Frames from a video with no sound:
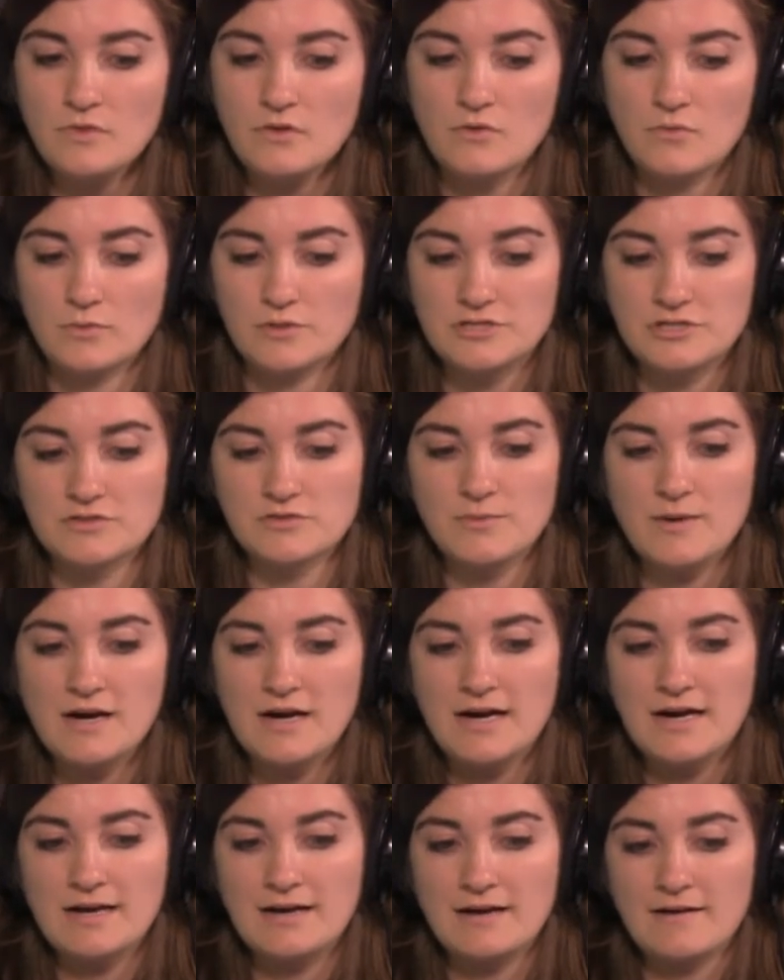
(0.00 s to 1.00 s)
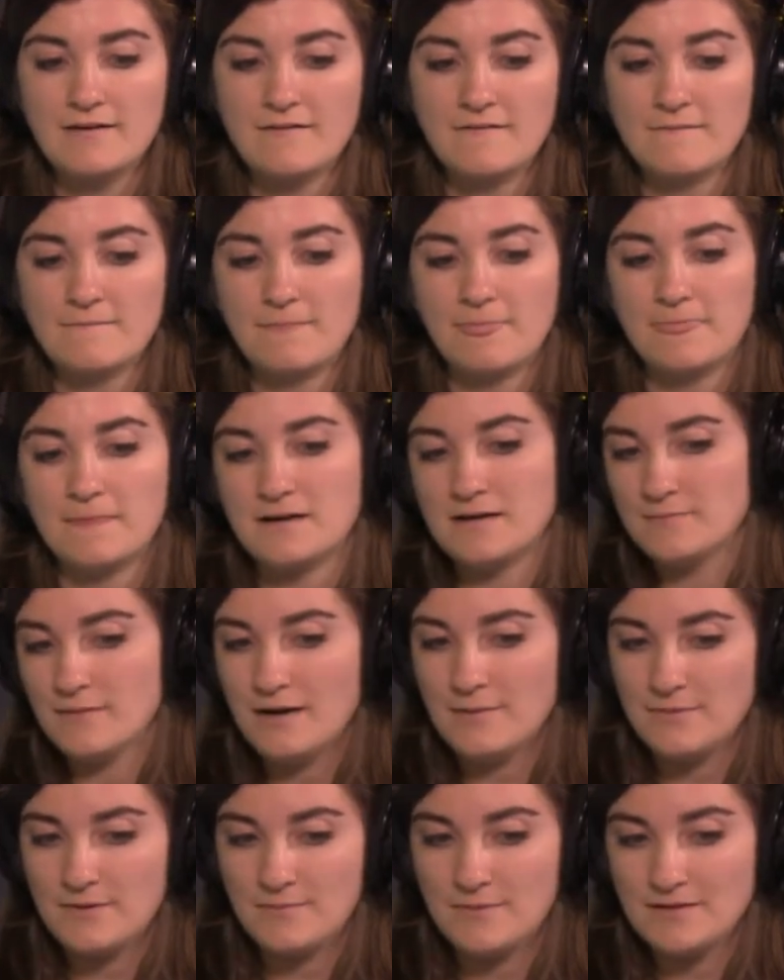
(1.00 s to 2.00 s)
which is why he
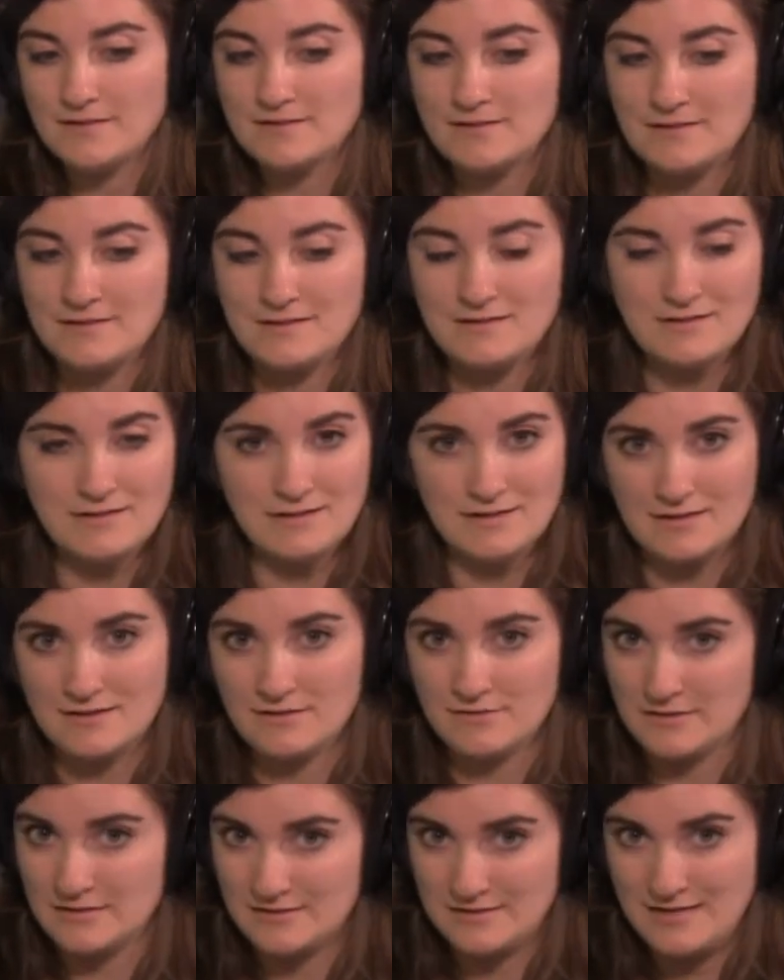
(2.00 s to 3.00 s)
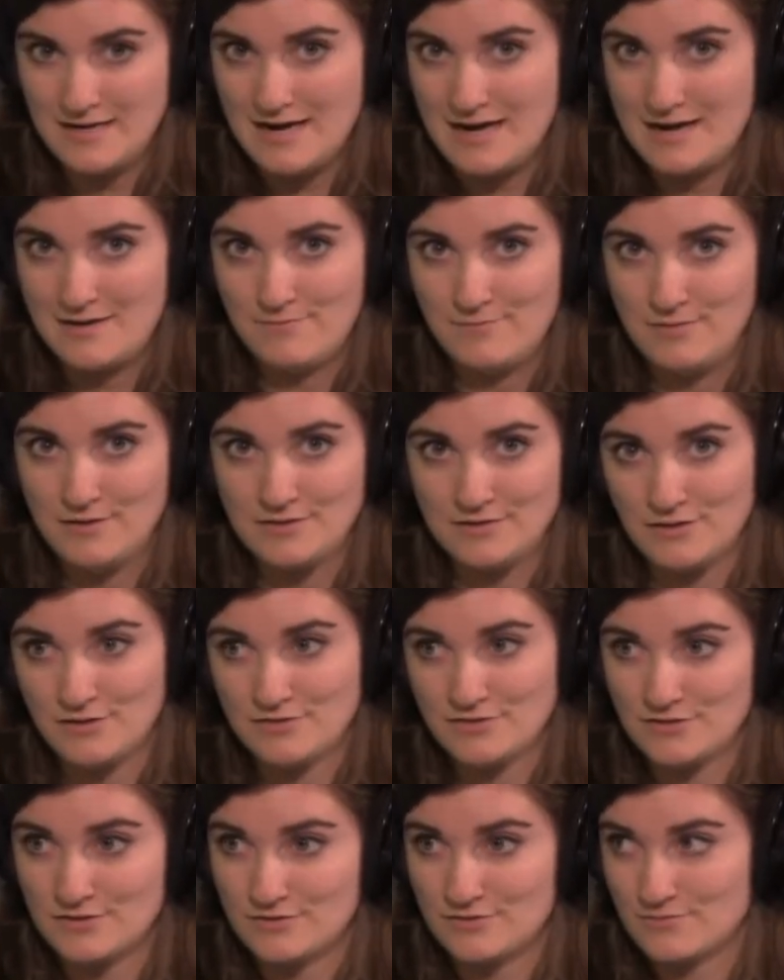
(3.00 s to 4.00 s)
might be pissed that Nick killed his dad, but he's
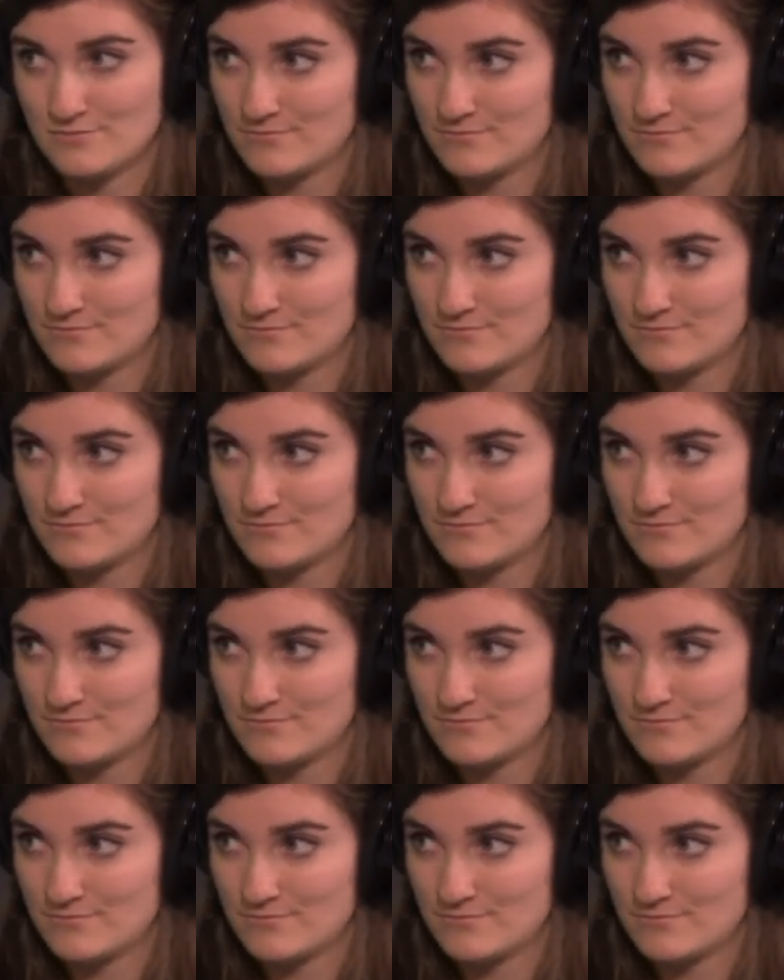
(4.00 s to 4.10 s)
also.